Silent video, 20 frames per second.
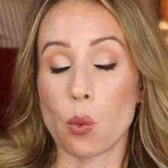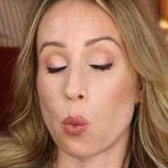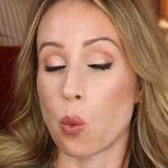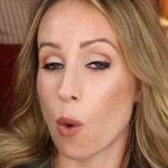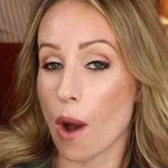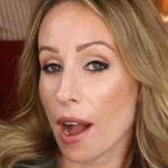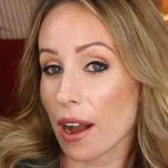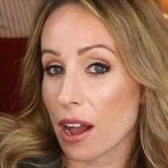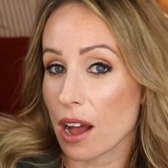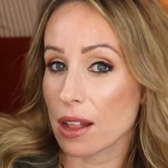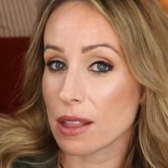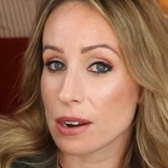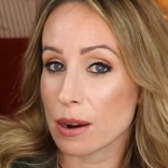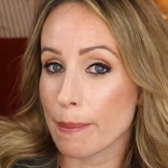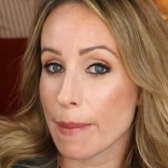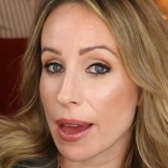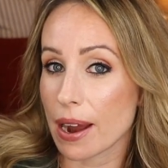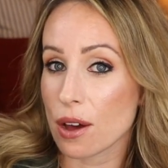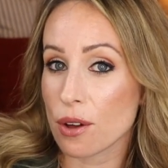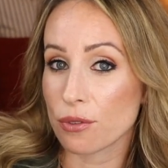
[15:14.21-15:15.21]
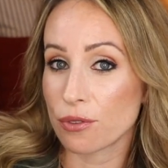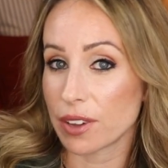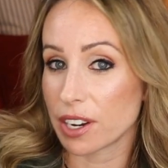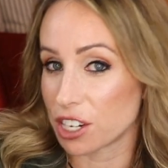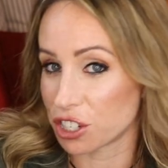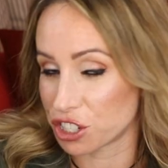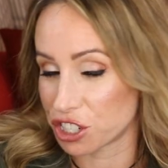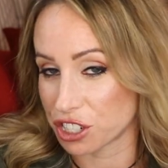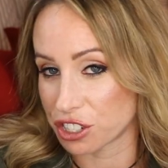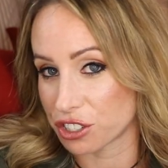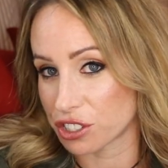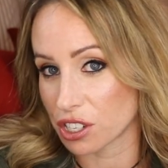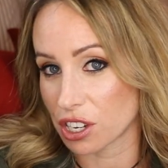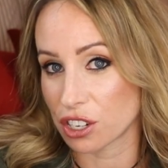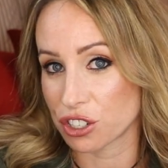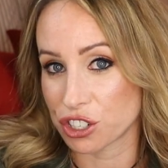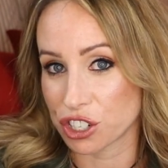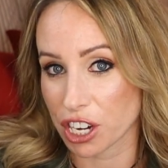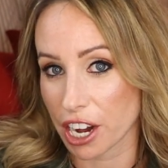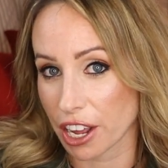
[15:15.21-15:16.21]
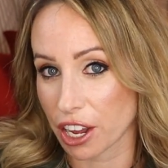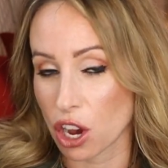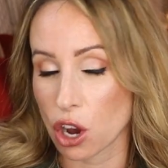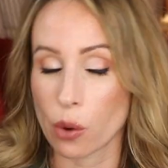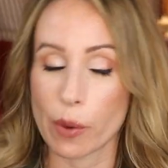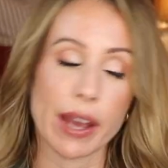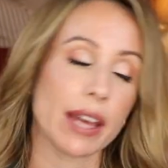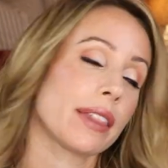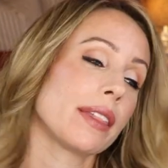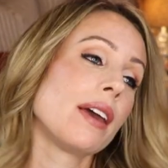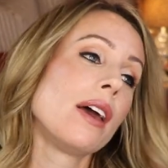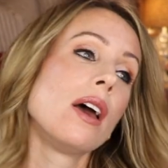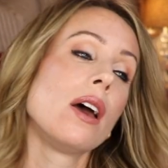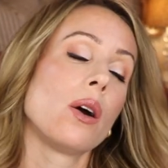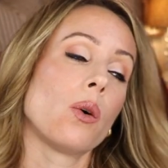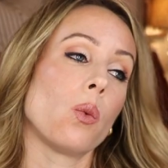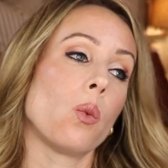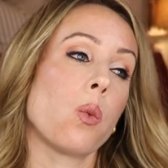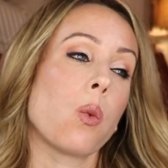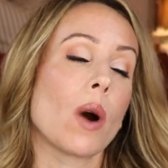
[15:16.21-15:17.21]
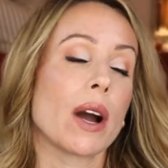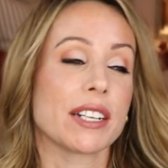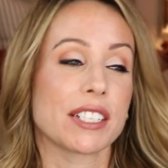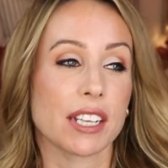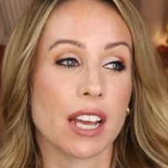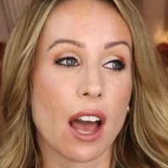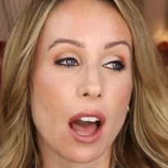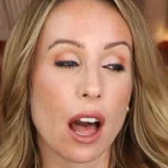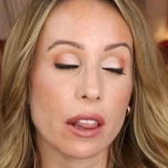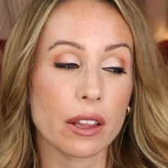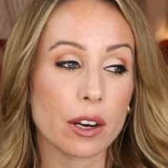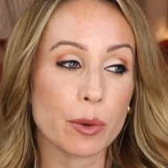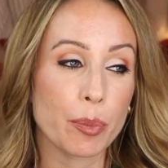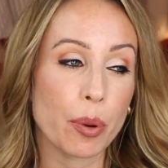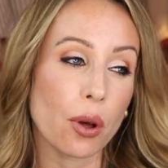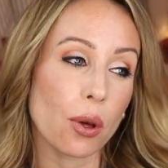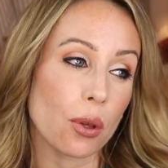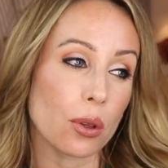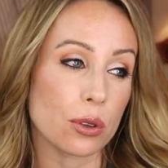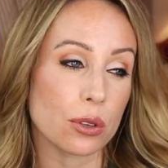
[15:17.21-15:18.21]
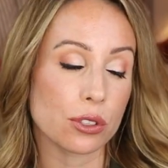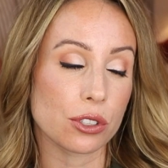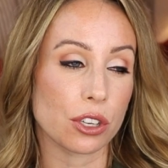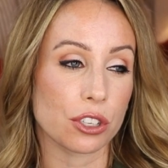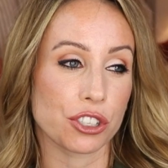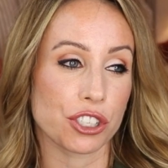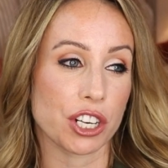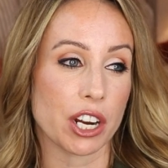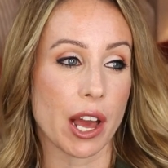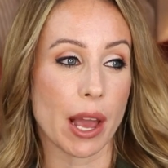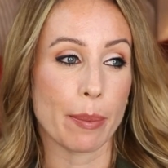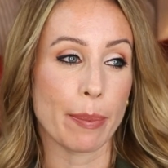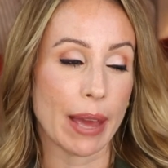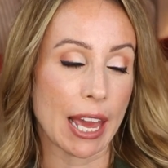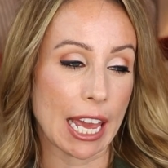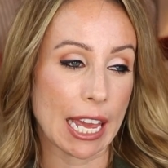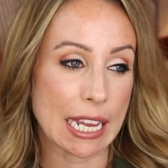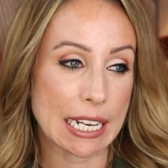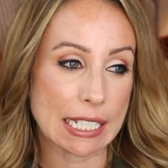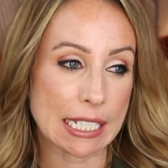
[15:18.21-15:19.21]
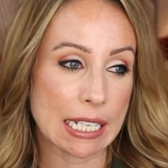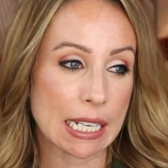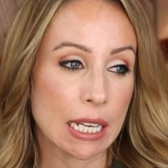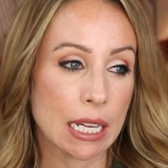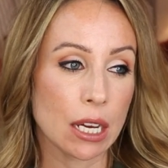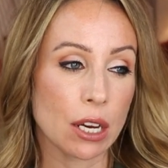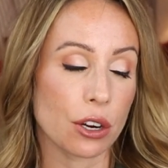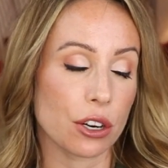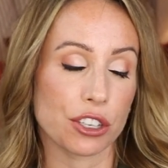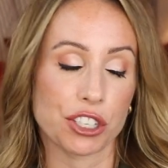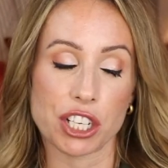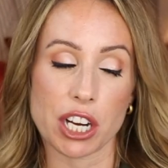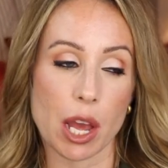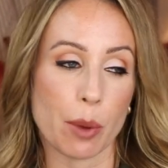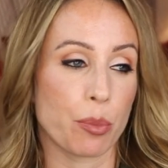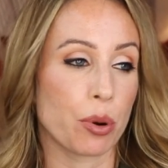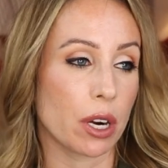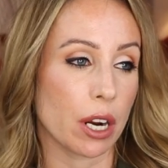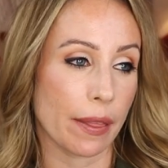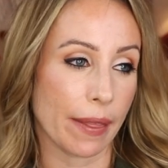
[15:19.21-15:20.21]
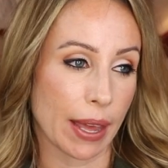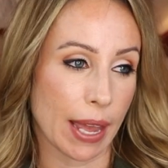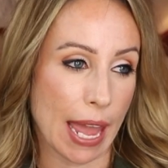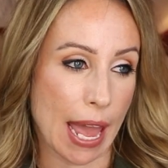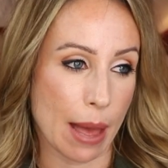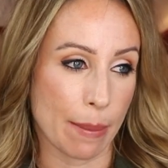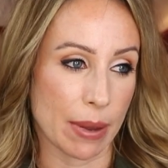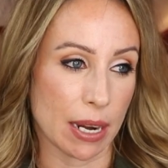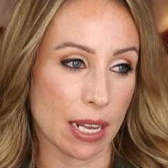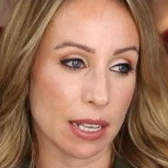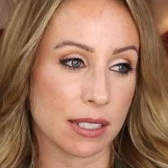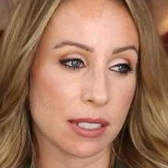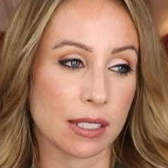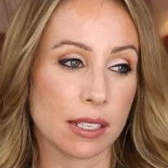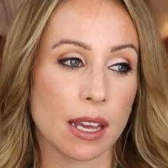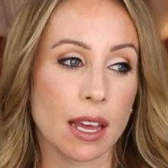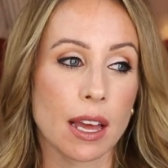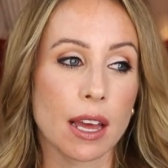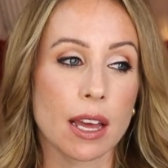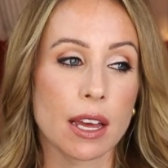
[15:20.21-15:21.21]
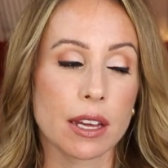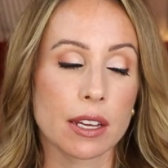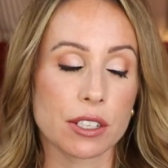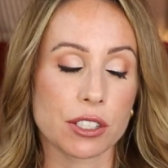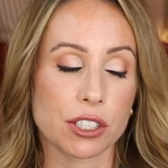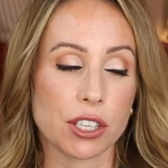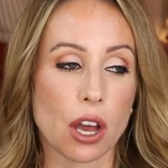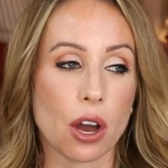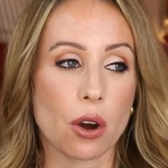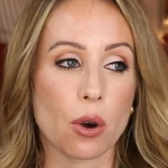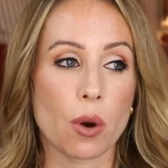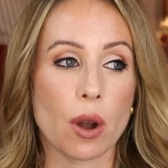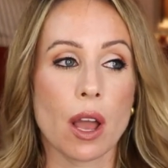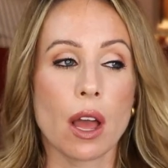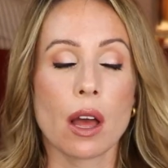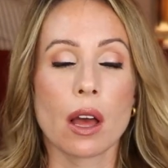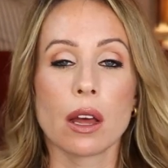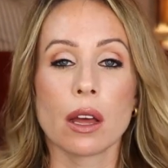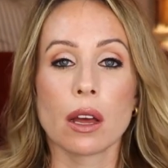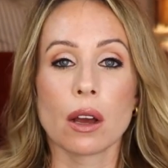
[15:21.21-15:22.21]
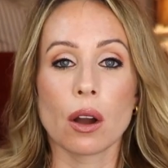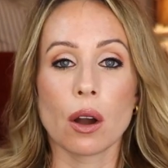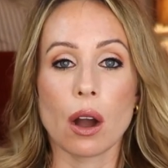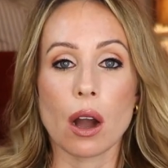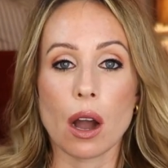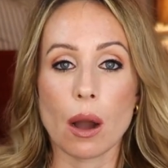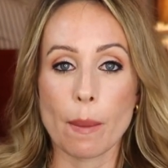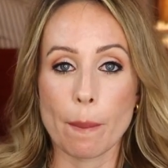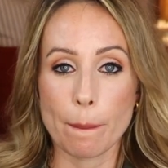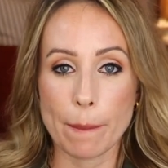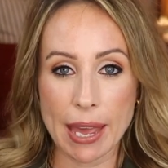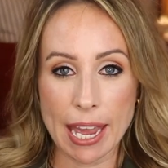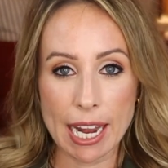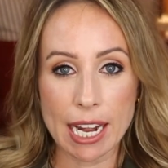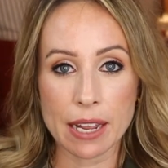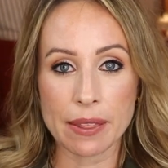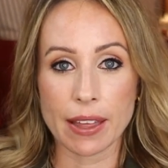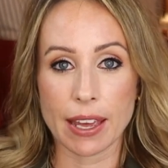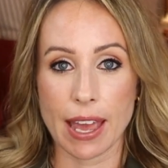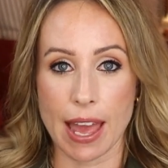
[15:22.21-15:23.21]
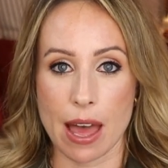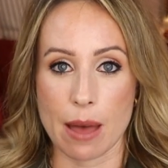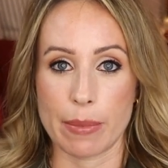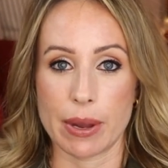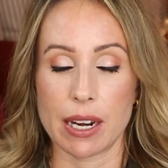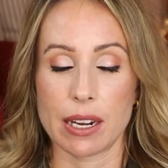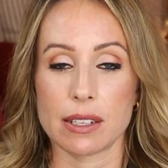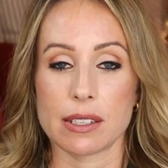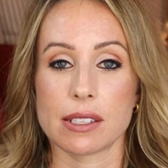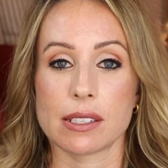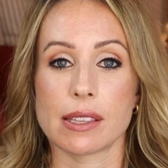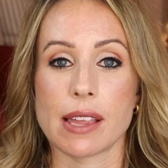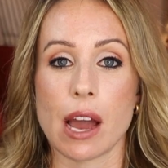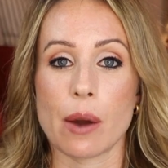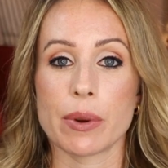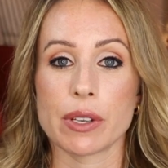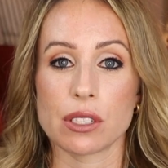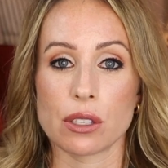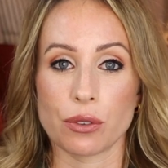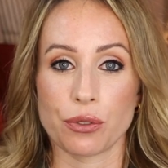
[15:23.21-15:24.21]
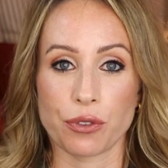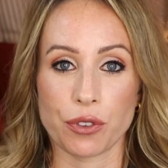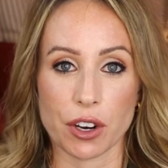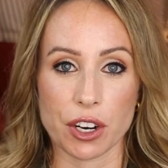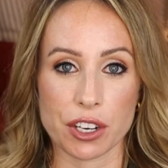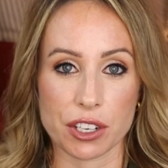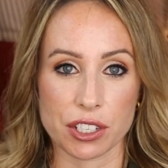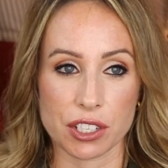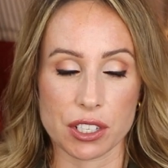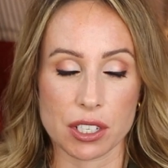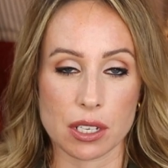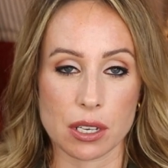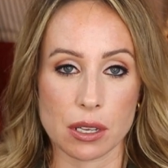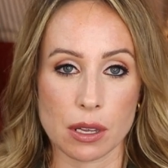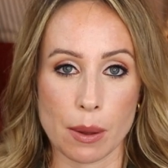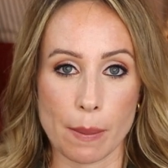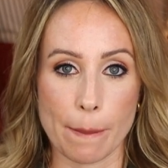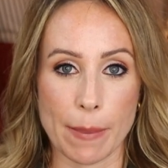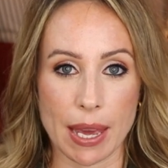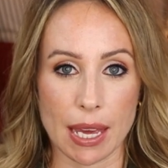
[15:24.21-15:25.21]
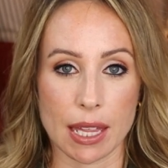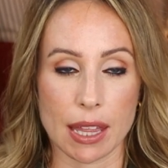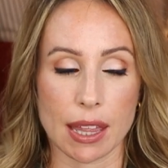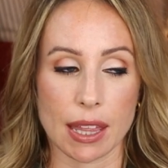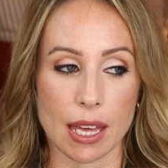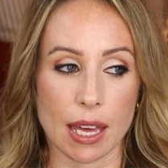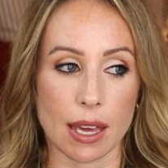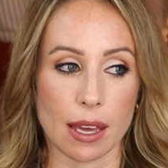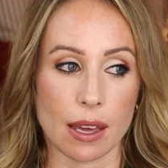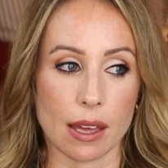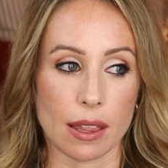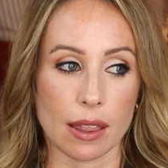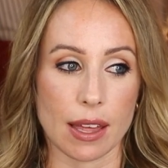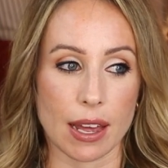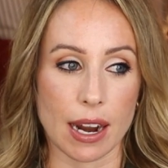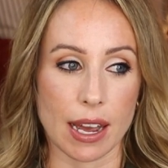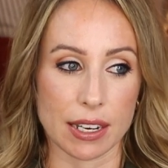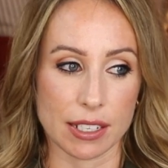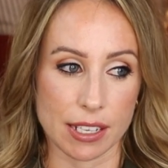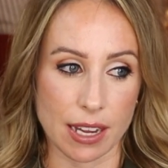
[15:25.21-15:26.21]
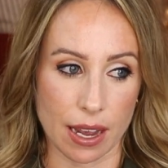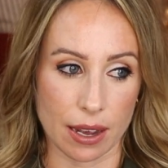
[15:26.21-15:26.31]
What color metal finishes should I go with? What color pulls should I paint or should I put on the cabinets? So painting the cabinets, that was the first big thing that I